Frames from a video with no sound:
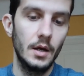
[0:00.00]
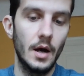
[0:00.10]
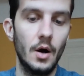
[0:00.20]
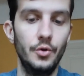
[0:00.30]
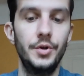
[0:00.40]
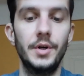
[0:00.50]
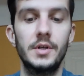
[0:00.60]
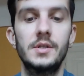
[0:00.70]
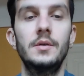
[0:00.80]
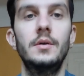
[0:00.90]
how
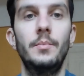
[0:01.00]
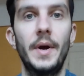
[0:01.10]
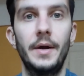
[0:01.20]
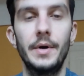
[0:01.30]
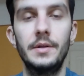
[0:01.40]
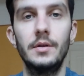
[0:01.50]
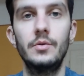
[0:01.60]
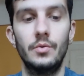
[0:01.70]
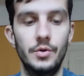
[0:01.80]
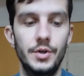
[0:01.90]
Turks
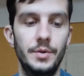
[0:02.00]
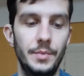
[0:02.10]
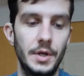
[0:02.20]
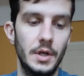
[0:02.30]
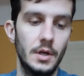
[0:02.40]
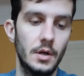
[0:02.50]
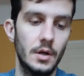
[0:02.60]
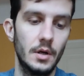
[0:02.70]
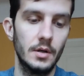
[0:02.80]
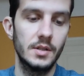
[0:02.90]
migrated to Germany
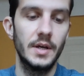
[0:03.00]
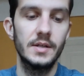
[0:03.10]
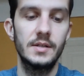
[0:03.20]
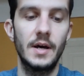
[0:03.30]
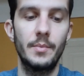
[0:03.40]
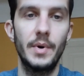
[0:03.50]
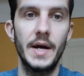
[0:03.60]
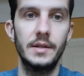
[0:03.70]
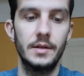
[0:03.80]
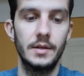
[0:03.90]
as
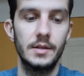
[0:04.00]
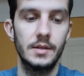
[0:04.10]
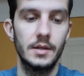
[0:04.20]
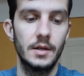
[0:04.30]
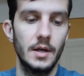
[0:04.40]
Gastarbeiters,